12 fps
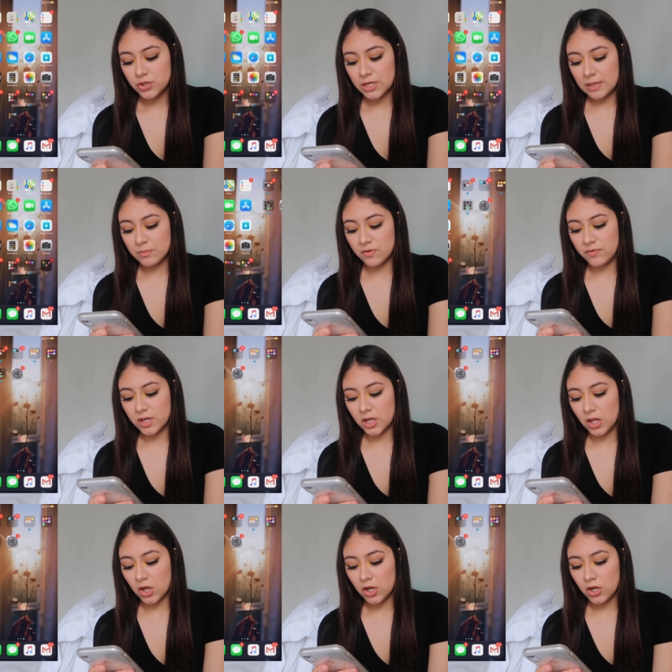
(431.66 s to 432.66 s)
now moving
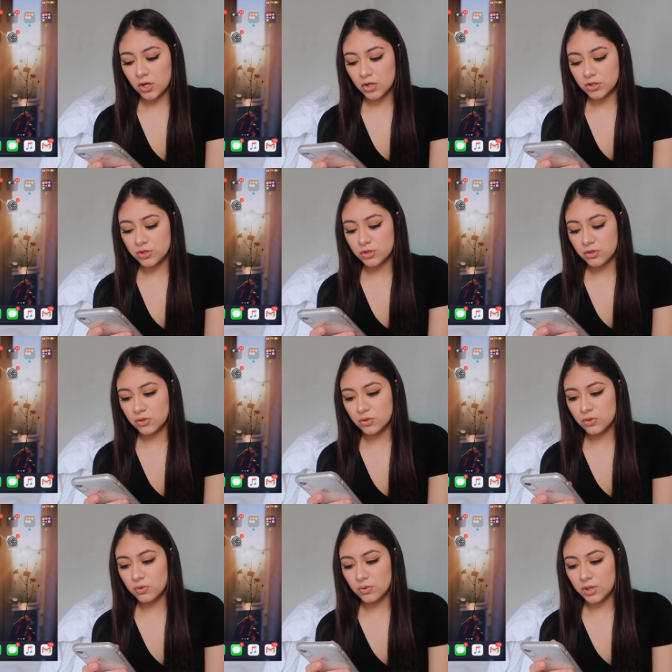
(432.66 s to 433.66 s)
along
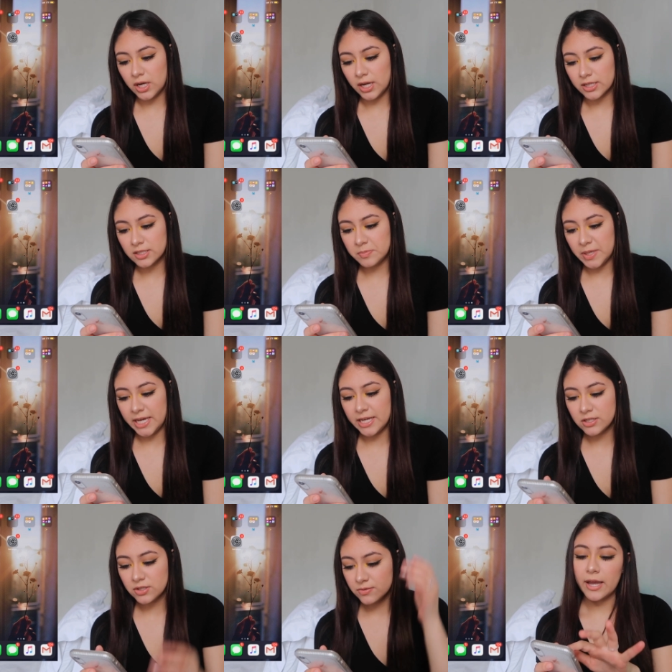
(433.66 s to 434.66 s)
to the next page,